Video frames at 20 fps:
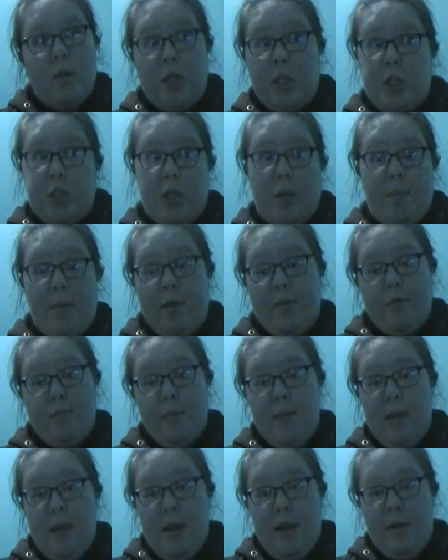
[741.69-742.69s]
had just come back
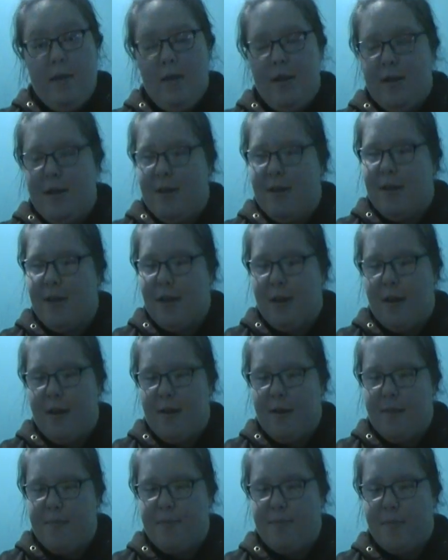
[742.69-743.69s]
from the dead
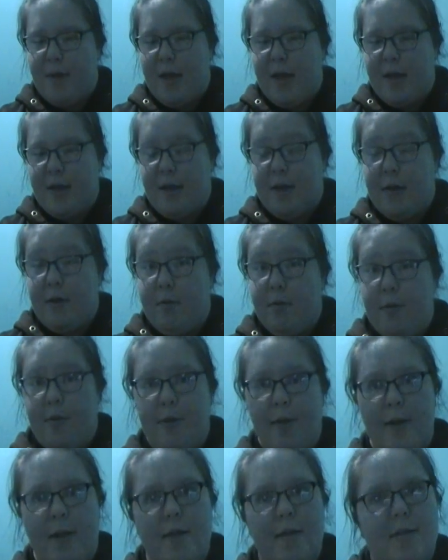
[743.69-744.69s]
and had
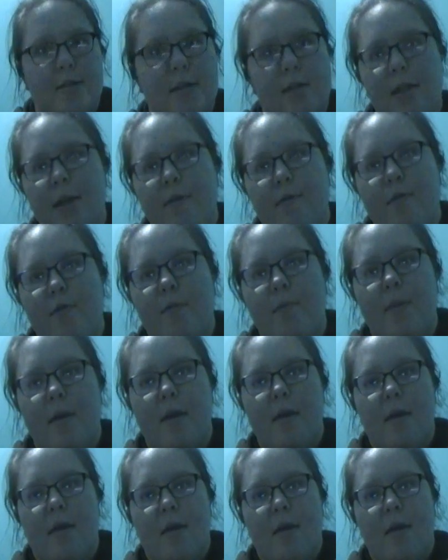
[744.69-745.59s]
30 days to live.